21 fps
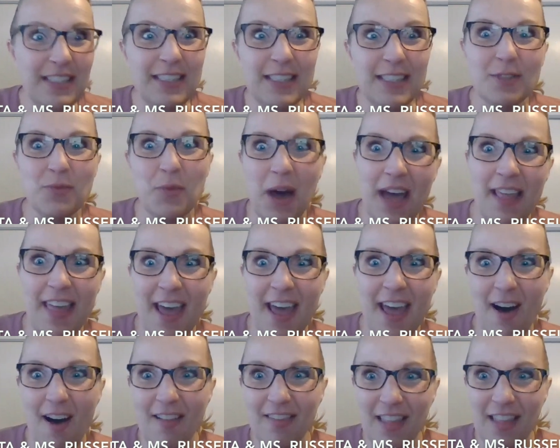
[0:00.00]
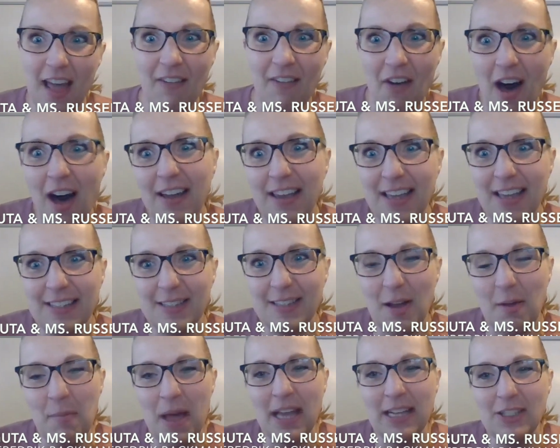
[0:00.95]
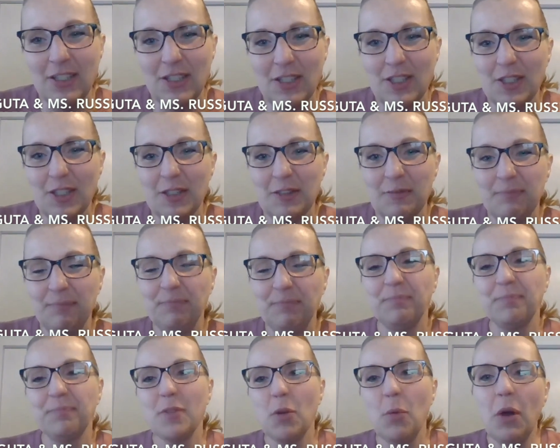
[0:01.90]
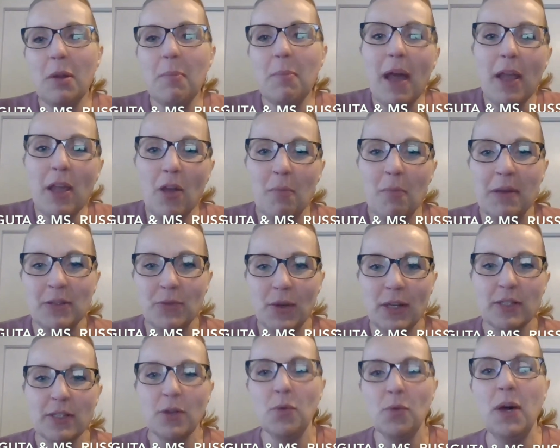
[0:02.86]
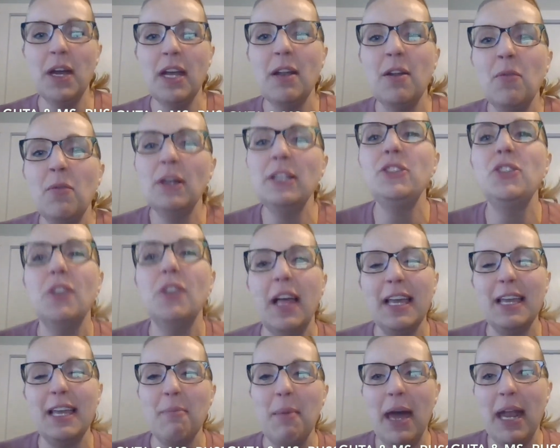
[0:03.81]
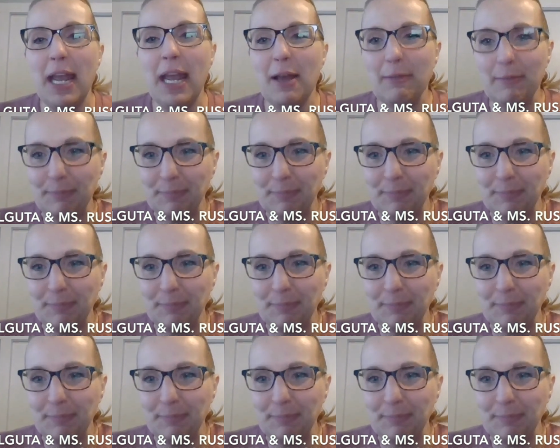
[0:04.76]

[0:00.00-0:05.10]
this is why they all love hockey so much. What about you, Miss Russell? What what did you like about it?